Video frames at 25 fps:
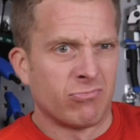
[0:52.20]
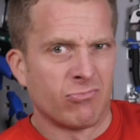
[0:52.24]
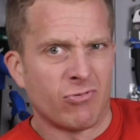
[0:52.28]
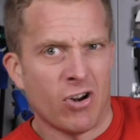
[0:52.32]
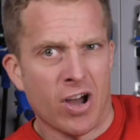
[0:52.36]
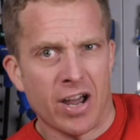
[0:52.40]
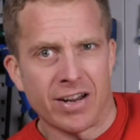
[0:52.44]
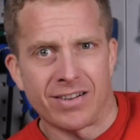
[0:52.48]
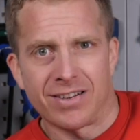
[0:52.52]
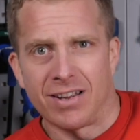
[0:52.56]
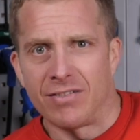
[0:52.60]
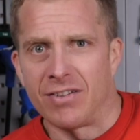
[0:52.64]

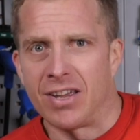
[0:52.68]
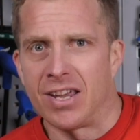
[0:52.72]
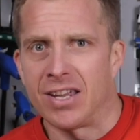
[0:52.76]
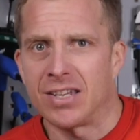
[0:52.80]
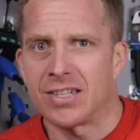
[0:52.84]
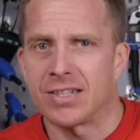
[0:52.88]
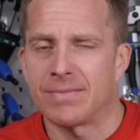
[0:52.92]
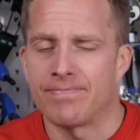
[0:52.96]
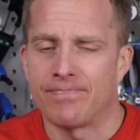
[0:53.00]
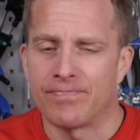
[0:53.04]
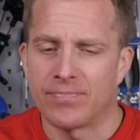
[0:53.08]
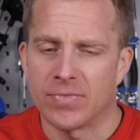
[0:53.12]
ride like
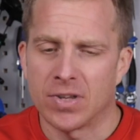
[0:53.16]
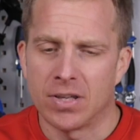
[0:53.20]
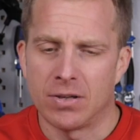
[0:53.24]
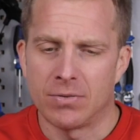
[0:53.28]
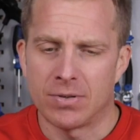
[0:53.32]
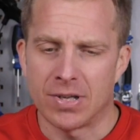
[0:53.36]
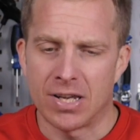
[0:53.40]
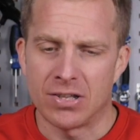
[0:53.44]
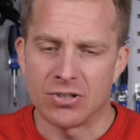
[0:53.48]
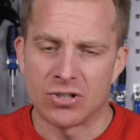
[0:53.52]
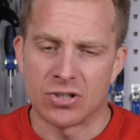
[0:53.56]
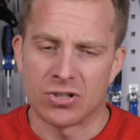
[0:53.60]
this. You
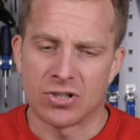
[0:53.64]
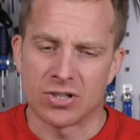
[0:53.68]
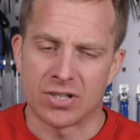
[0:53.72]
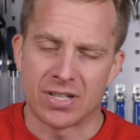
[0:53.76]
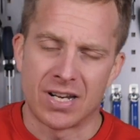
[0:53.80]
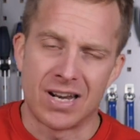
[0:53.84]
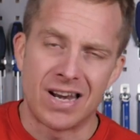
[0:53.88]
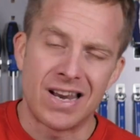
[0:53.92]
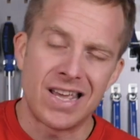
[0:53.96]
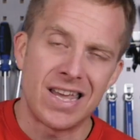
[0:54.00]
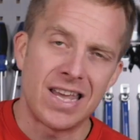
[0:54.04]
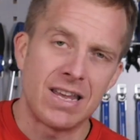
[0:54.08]
tend to just
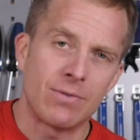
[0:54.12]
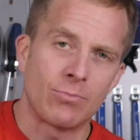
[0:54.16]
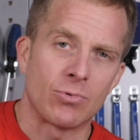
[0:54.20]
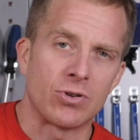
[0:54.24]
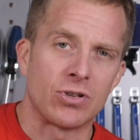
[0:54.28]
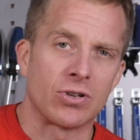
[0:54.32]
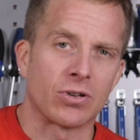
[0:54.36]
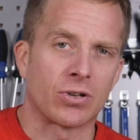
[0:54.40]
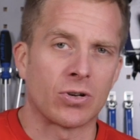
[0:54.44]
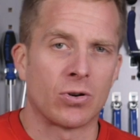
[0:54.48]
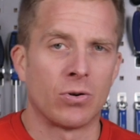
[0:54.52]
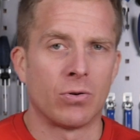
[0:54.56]
lean
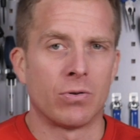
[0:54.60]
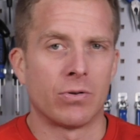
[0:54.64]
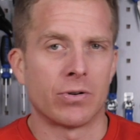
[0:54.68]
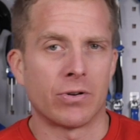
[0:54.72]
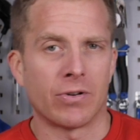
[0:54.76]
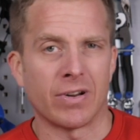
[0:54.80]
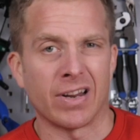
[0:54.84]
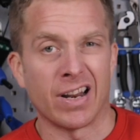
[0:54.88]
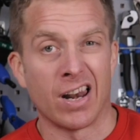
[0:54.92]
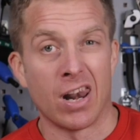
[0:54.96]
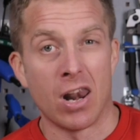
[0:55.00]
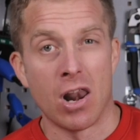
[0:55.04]
when you're
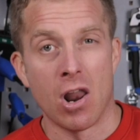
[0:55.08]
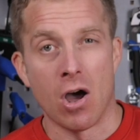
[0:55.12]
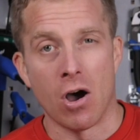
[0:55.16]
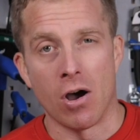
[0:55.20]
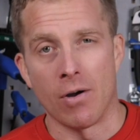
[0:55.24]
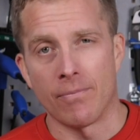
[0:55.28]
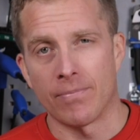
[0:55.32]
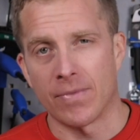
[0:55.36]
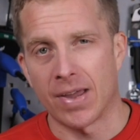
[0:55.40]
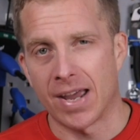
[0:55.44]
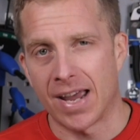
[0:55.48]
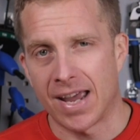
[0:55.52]
cornering a
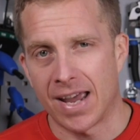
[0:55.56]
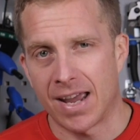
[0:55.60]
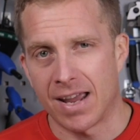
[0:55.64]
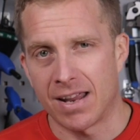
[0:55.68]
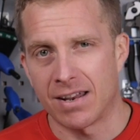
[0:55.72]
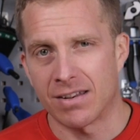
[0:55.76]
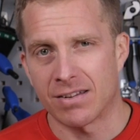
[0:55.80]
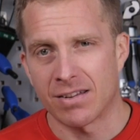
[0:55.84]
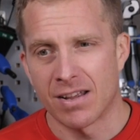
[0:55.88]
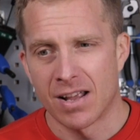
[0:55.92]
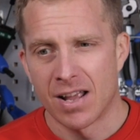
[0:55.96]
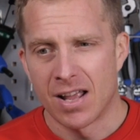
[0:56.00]
lot.
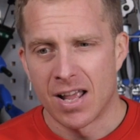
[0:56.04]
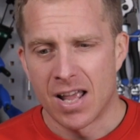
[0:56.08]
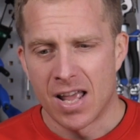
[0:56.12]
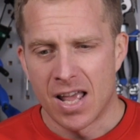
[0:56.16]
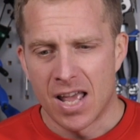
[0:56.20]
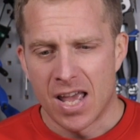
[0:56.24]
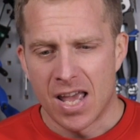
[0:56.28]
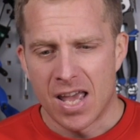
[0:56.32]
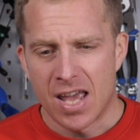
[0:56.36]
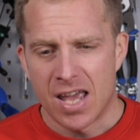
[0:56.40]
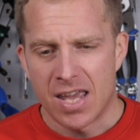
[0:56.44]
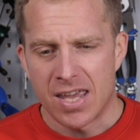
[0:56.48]
And
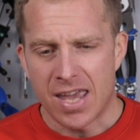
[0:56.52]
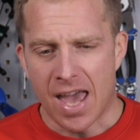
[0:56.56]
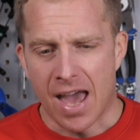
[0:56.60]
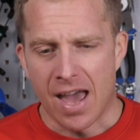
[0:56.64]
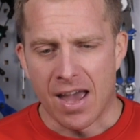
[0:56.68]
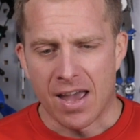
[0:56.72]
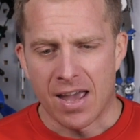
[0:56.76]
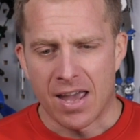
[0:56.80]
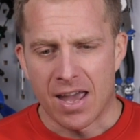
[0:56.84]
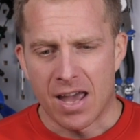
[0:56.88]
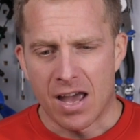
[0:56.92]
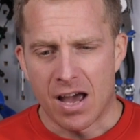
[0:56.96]

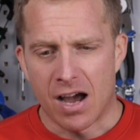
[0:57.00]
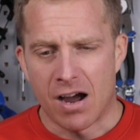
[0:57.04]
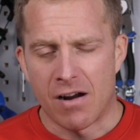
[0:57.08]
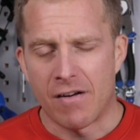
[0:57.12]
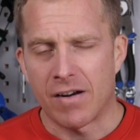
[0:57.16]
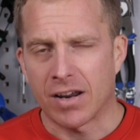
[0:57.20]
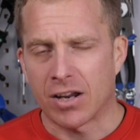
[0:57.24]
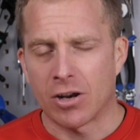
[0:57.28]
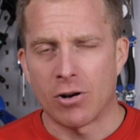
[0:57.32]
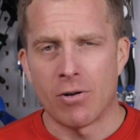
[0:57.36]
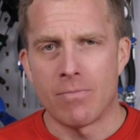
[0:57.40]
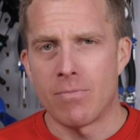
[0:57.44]
yeah, I
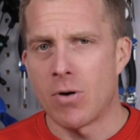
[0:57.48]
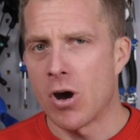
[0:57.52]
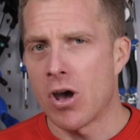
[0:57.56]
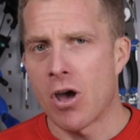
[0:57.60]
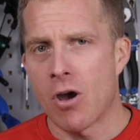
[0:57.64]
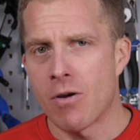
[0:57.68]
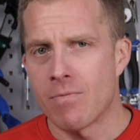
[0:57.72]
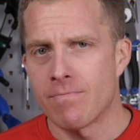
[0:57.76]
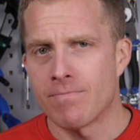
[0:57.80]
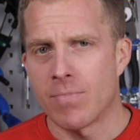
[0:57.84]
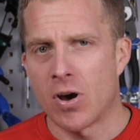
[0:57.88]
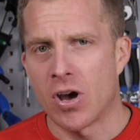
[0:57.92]
reckon on my
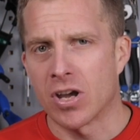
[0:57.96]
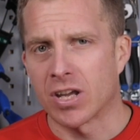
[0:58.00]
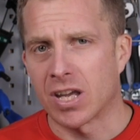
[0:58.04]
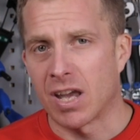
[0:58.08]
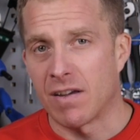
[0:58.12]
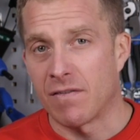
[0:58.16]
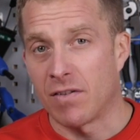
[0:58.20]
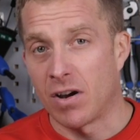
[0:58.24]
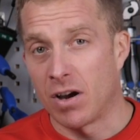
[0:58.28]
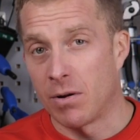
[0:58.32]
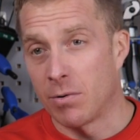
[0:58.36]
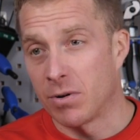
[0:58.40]
own bike,
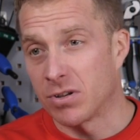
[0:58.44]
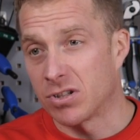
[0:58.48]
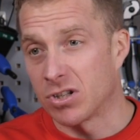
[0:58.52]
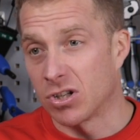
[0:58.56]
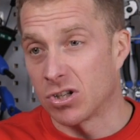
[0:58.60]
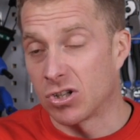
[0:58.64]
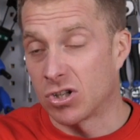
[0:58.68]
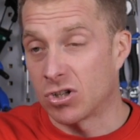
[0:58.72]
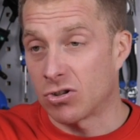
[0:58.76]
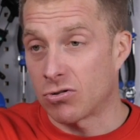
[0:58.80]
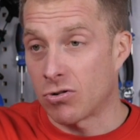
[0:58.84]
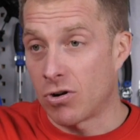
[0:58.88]
if I was
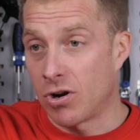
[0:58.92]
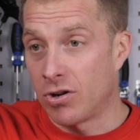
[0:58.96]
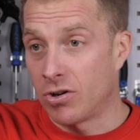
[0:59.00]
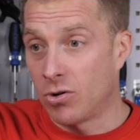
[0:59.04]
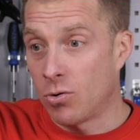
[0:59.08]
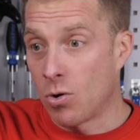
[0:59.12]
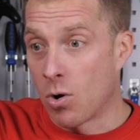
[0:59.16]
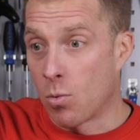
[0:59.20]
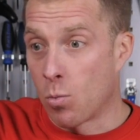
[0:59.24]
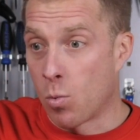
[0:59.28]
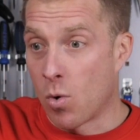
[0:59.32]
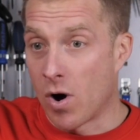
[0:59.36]
to try and
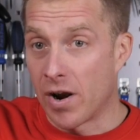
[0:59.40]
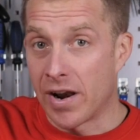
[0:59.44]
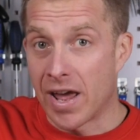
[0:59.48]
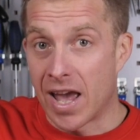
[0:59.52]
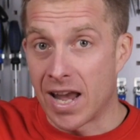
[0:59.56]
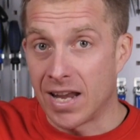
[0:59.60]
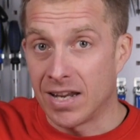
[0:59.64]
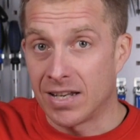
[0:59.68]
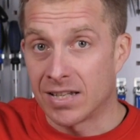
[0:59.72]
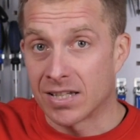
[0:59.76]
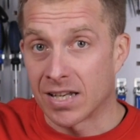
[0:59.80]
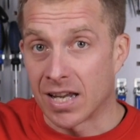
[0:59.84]
do a
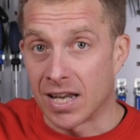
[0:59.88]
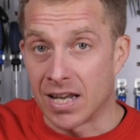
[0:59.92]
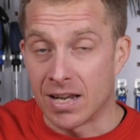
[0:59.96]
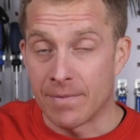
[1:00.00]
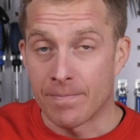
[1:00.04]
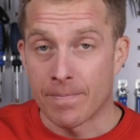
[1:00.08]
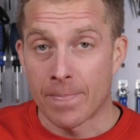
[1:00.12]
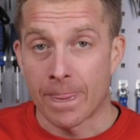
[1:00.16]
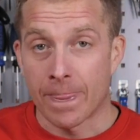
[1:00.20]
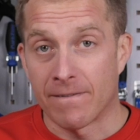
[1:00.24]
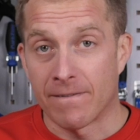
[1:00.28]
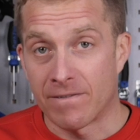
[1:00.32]
180,
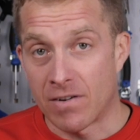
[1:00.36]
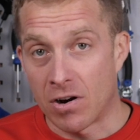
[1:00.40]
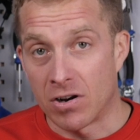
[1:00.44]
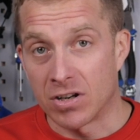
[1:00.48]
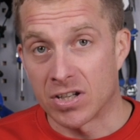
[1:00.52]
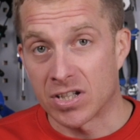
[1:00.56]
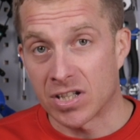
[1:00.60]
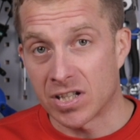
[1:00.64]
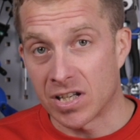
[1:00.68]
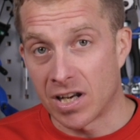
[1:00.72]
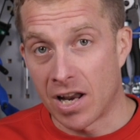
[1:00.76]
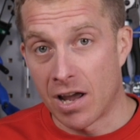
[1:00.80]
very
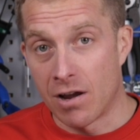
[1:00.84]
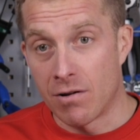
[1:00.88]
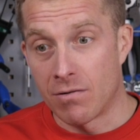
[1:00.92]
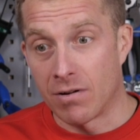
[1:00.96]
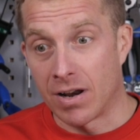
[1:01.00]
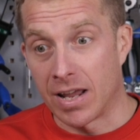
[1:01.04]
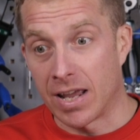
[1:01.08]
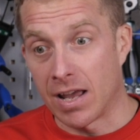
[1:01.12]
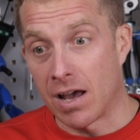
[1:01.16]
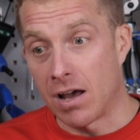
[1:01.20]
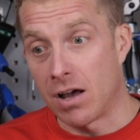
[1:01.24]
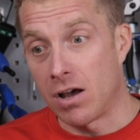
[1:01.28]

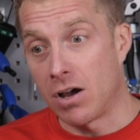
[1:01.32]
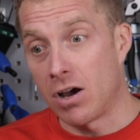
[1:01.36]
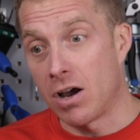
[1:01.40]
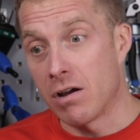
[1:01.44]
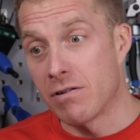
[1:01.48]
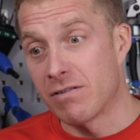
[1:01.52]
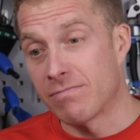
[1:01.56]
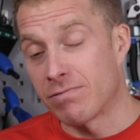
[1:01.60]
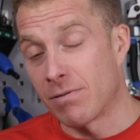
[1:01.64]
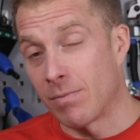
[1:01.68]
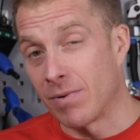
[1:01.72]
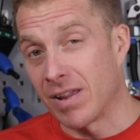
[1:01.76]
slowly, I
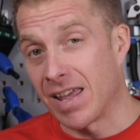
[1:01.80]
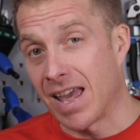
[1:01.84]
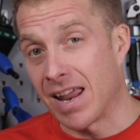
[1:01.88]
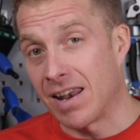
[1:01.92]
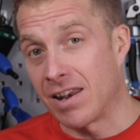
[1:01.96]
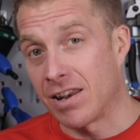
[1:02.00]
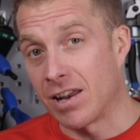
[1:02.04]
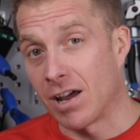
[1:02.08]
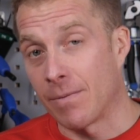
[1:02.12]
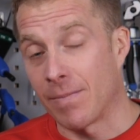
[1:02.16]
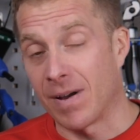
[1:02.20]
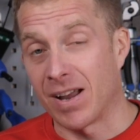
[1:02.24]
would probably
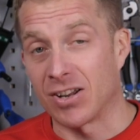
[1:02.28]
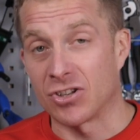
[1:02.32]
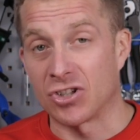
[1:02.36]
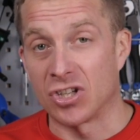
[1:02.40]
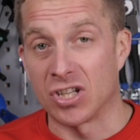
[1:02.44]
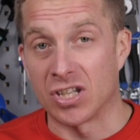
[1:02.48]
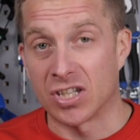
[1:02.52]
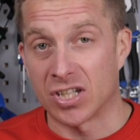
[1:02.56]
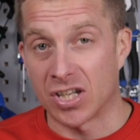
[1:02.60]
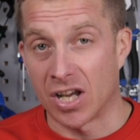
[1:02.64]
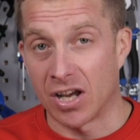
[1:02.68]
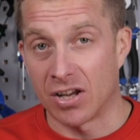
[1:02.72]
end up
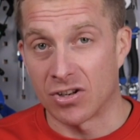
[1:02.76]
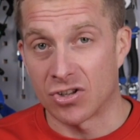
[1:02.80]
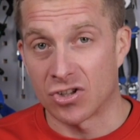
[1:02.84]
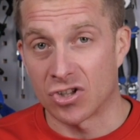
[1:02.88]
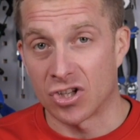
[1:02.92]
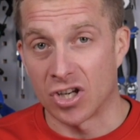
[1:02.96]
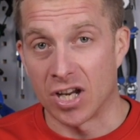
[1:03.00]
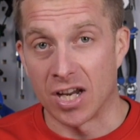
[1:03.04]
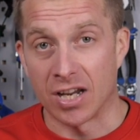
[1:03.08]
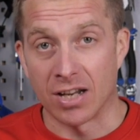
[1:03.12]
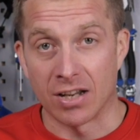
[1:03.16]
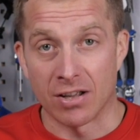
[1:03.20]
actually
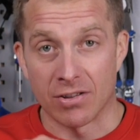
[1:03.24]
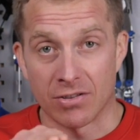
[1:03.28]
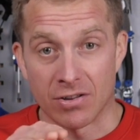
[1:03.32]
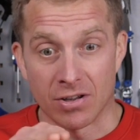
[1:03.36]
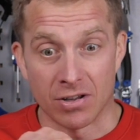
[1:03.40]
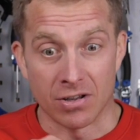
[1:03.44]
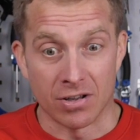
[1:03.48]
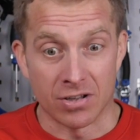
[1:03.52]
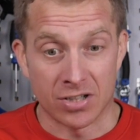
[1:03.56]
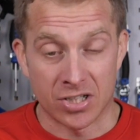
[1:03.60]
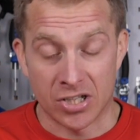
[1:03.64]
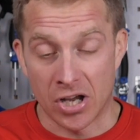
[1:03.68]
touching
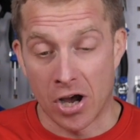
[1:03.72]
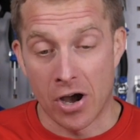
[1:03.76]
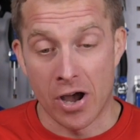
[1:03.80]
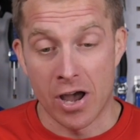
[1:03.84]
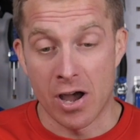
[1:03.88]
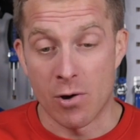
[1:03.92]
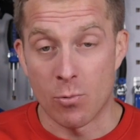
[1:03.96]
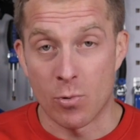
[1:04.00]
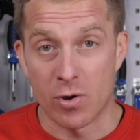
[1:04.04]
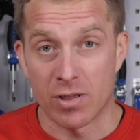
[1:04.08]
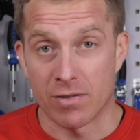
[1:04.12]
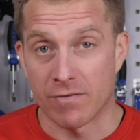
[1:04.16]
the
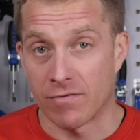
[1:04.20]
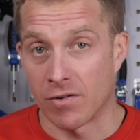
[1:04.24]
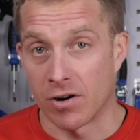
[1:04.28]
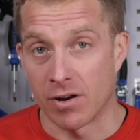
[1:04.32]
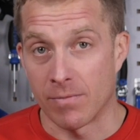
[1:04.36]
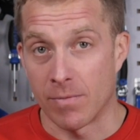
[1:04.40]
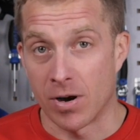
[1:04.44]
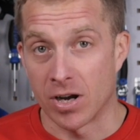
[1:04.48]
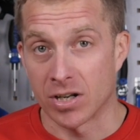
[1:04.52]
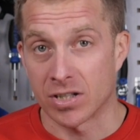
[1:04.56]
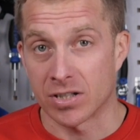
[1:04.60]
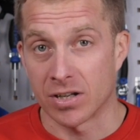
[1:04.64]
tyre with the front
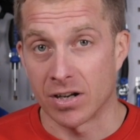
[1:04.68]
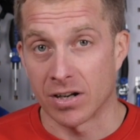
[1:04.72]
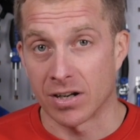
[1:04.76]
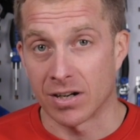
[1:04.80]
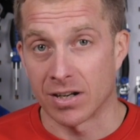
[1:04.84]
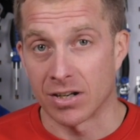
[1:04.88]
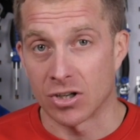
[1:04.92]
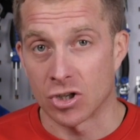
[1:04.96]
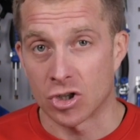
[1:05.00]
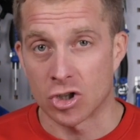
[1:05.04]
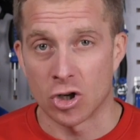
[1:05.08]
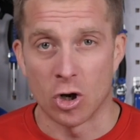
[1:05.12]
of my
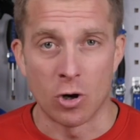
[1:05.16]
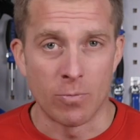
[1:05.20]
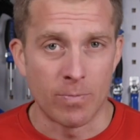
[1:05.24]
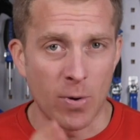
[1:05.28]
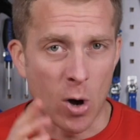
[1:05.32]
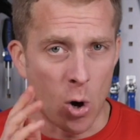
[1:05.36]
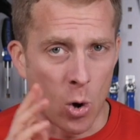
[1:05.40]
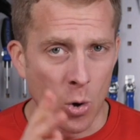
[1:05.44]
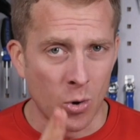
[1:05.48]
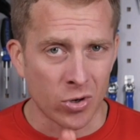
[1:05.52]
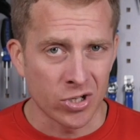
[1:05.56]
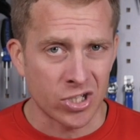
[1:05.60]
cycling shoe.
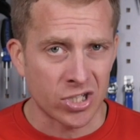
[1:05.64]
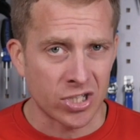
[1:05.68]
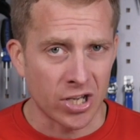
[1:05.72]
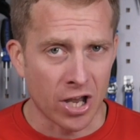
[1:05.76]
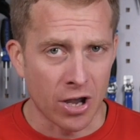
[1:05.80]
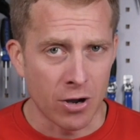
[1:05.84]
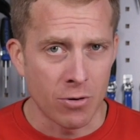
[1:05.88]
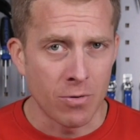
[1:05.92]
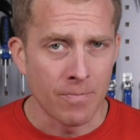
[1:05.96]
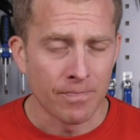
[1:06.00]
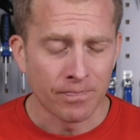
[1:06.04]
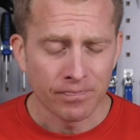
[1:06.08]
But
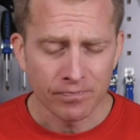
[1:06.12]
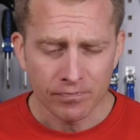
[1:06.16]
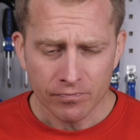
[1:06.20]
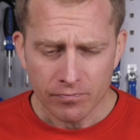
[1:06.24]
also,